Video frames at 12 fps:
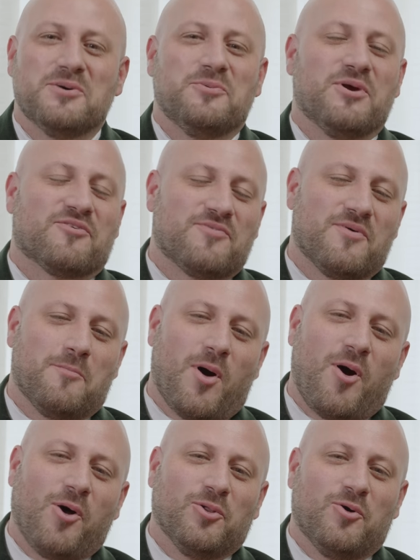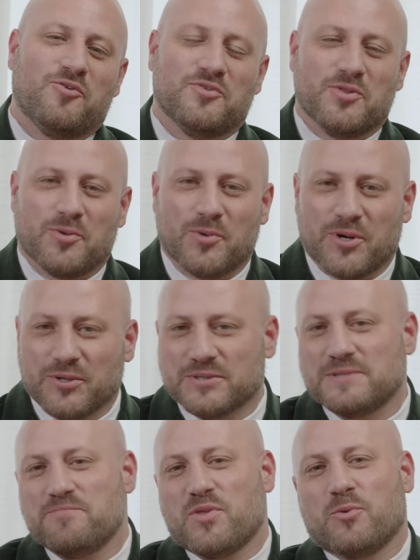We're from all over the world.
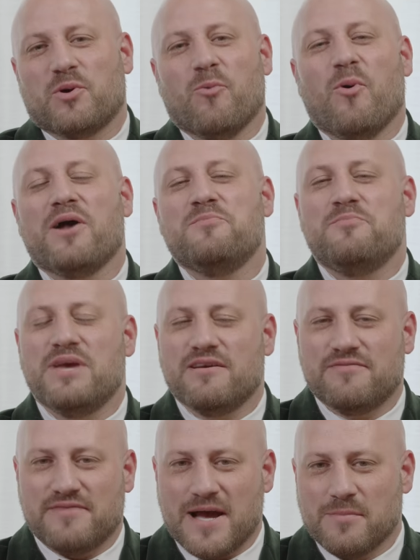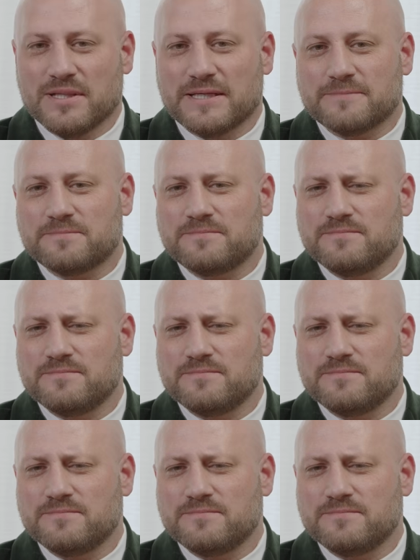We're one big family.